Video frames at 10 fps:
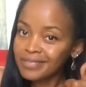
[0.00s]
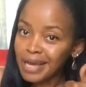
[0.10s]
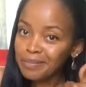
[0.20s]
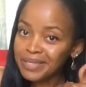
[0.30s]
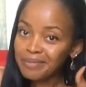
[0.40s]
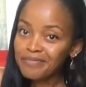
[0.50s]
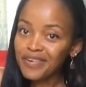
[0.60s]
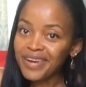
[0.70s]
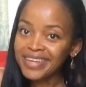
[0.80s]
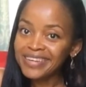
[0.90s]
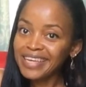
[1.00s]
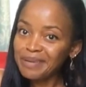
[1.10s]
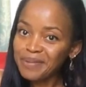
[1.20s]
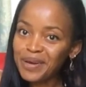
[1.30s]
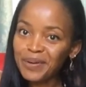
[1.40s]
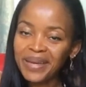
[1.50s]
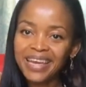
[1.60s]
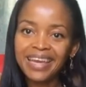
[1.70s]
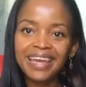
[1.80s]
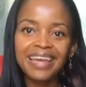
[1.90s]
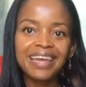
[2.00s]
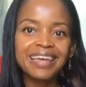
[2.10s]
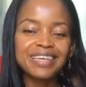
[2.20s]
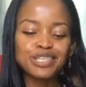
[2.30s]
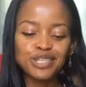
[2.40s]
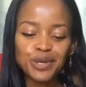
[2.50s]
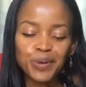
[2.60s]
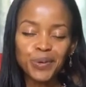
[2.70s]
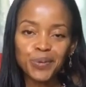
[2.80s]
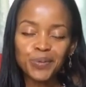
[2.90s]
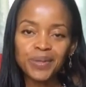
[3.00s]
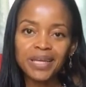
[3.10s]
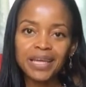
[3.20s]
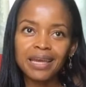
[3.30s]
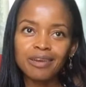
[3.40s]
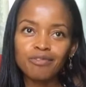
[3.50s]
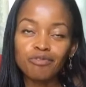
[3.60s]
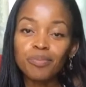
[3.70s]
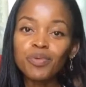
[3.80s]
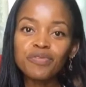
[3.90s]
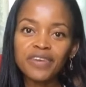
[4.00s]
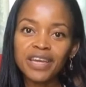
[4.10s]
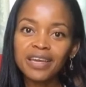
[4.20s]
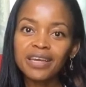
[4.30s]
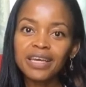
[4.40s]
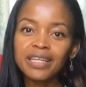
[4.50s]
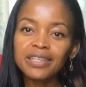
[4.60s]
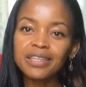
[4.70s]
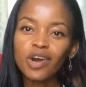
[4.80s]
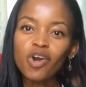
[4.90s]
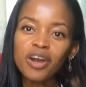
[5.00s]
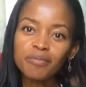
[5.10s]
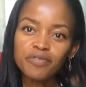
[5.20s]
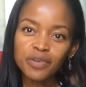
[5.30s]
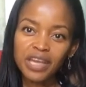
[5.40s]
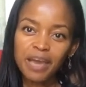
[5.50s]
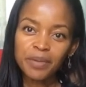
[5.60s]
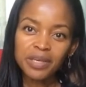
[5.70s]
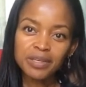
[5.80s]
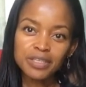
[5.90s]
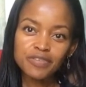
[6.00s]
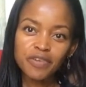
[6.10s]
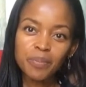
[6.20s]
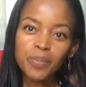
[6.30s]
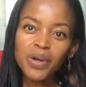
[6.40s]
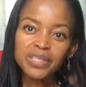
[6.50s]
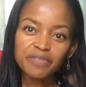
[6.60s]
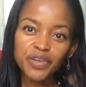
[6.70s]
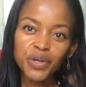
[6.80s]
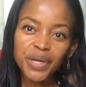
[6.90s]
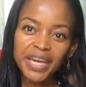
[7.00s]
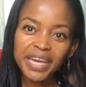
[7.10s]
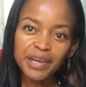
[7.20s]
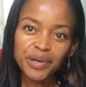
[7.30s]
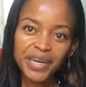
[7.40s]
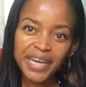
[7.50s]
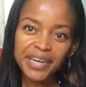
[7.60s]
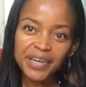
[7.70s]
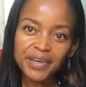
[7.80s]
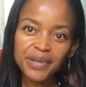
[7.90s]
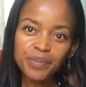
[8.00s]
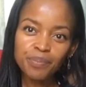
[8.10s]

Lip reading: thumbs up for you, keep going. So removing the harmful chemicals from part of your hair care